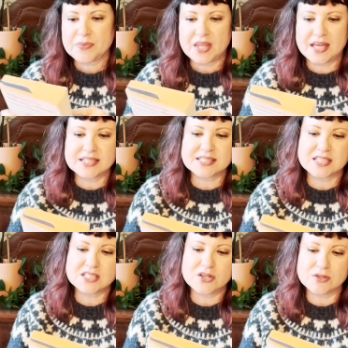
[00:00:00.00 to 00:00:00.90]
And it
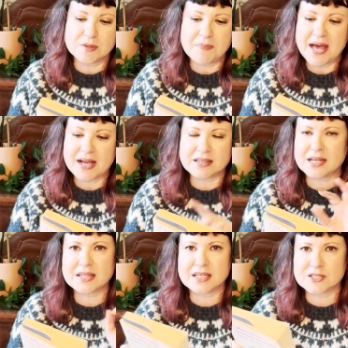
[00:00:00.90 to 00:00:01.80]
says here in the back that
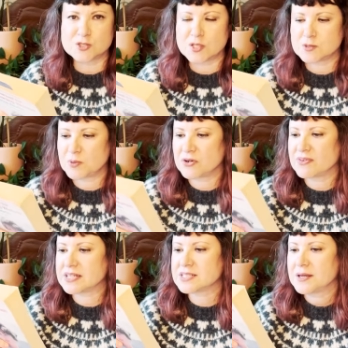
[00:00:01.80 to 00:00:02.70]
I think is, is
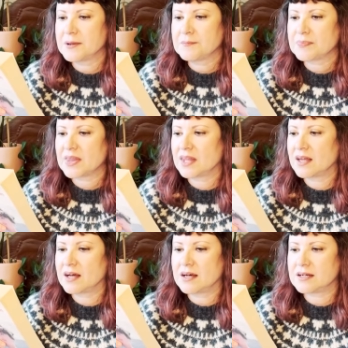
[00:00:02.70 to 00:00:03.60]
perfect.
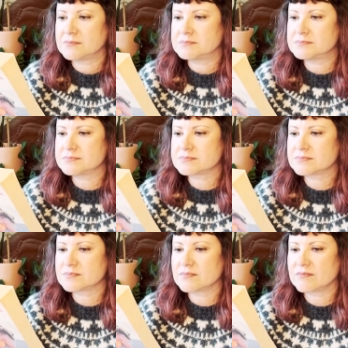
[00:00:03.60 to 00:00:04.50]
Uh,
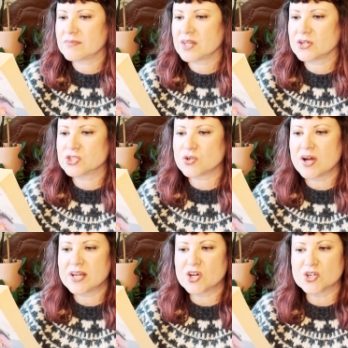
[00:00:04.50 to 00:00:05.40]

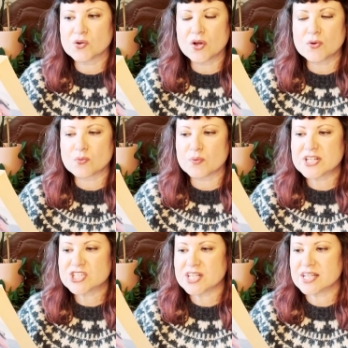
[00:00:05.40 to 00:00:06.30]
Drawing on her own
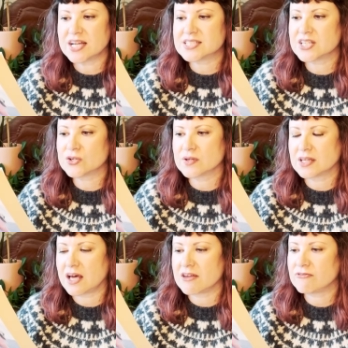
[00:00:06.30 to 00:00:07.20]
rich, itinerant
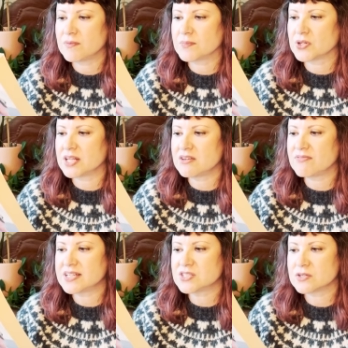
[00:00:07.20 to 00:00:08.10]
life, Berlin
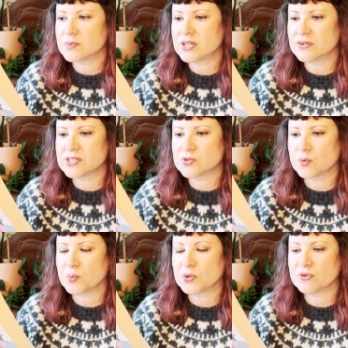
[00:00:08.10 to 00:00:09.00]
invites the reader into a
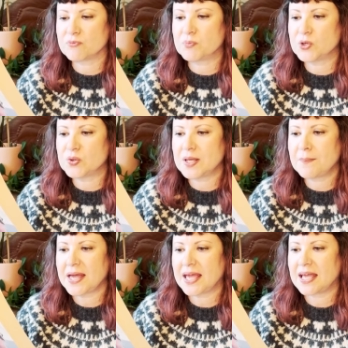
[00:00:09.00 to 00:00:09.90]
world of beauty,
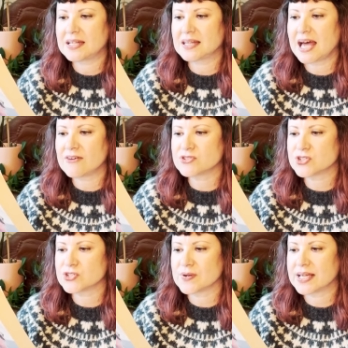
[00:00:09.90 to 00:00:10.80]
pain, laughter,
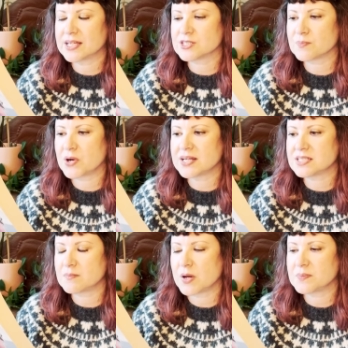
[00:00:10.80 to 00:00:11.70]
drink, and
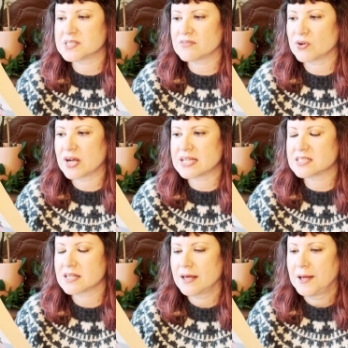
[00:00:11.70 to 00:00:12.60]
surprising moments of grace.